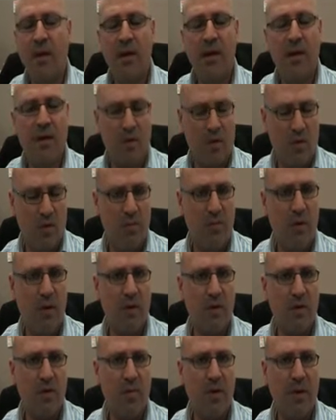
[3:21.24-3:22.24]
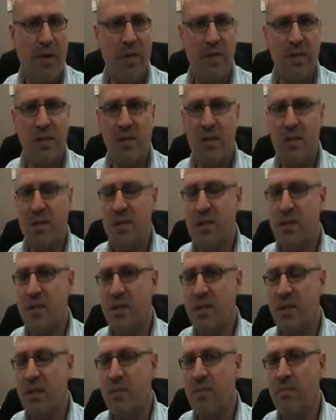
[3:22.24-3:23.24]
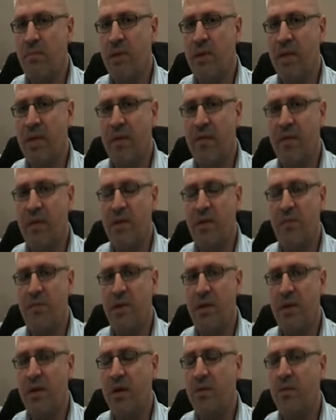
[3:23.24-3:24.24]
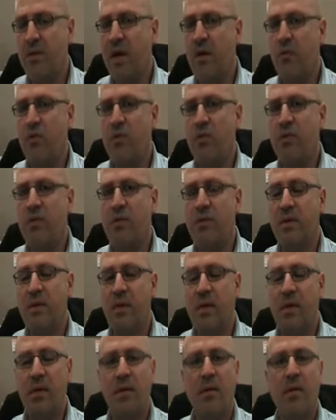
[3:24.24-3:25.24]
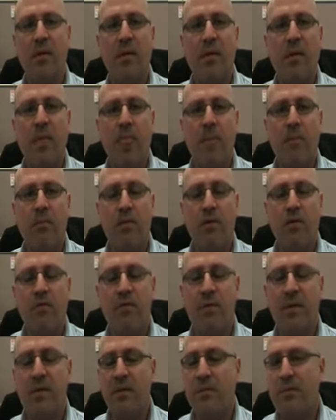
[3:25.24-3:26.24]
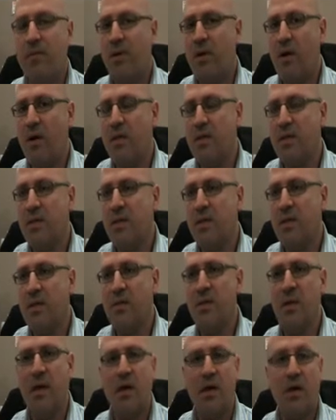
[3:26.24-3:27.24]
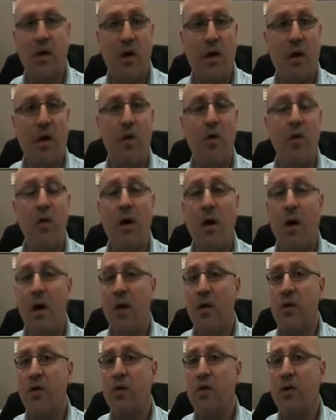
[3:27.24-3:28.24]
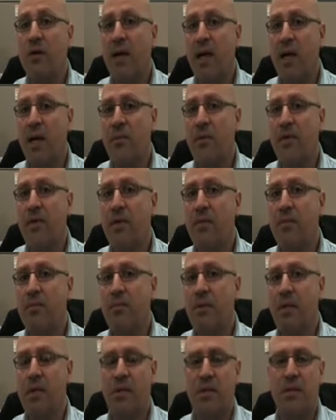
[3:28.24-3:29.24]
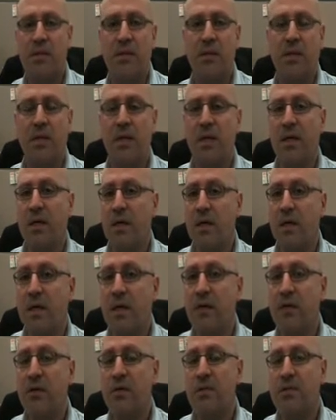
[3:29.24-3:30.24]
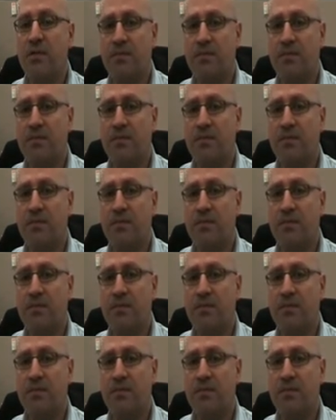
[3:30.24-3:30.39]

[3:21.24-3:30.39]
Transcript: in all the bulk commodities, and this is being evidenced by upward movement in prices in coal, iron ore, aluminium and nickel.